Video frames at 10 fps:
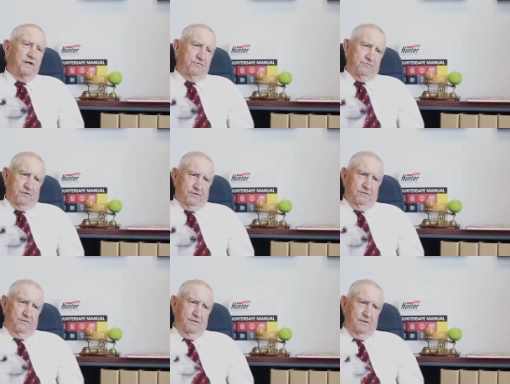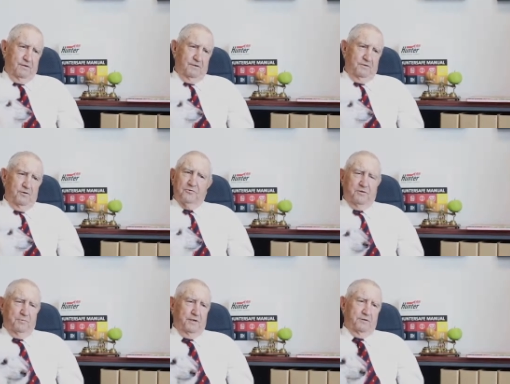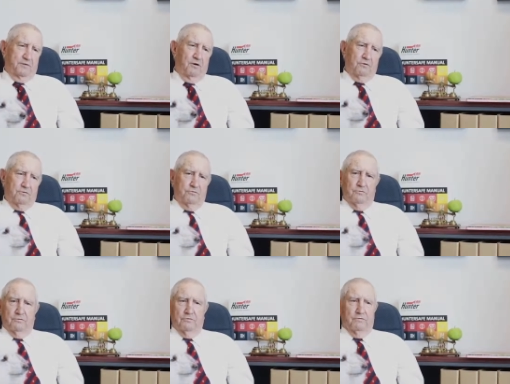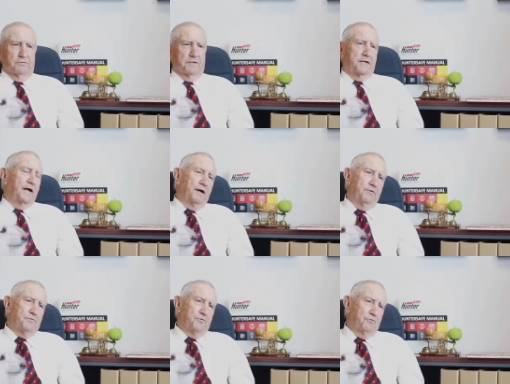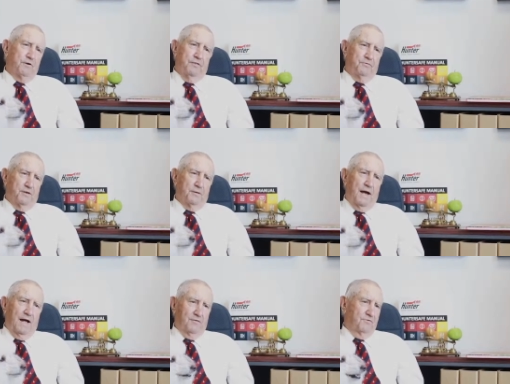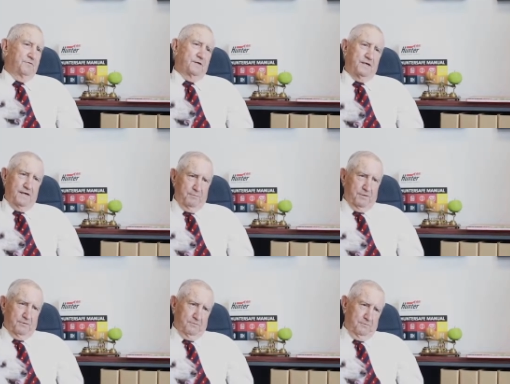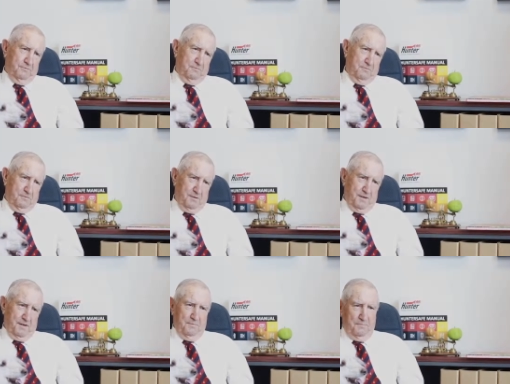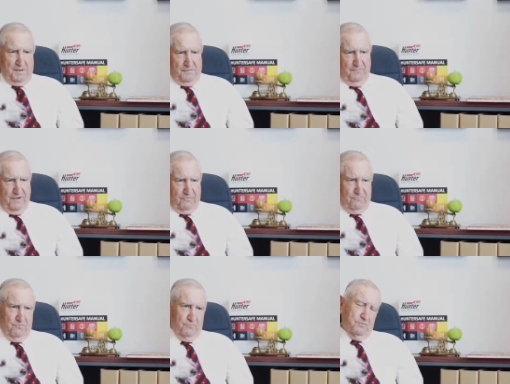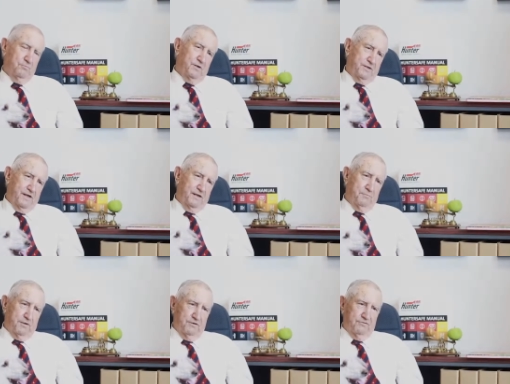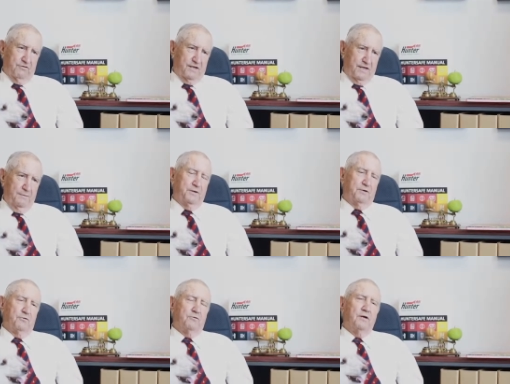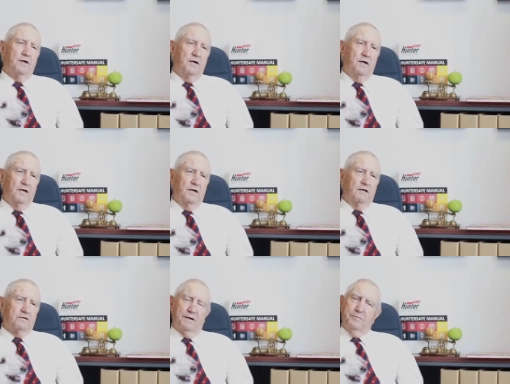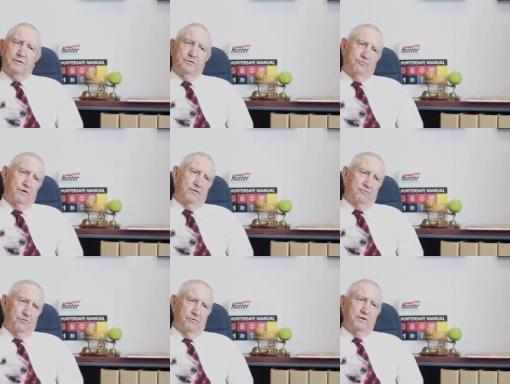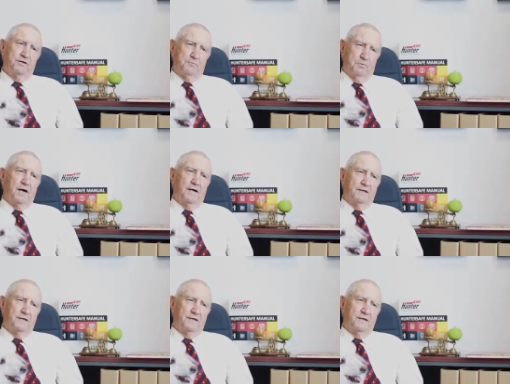destined not to be a doctor or an accountant or anything other than a chemical uh, manufacturer with my dad because chemical chemicals run through his blood.